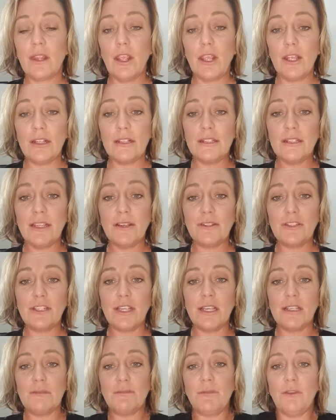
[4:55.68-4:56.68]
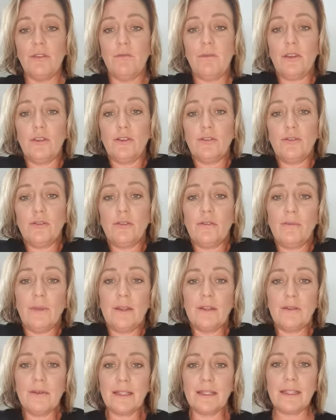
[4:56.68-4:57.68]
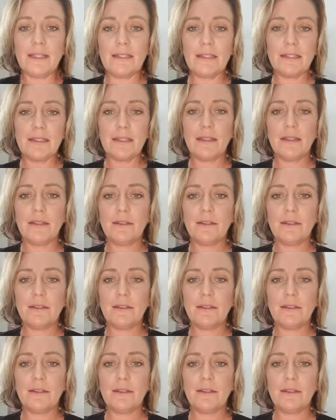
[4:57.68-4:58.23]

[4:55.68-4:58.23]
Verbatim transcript: can see your chest move, but you shouldn't be doing this.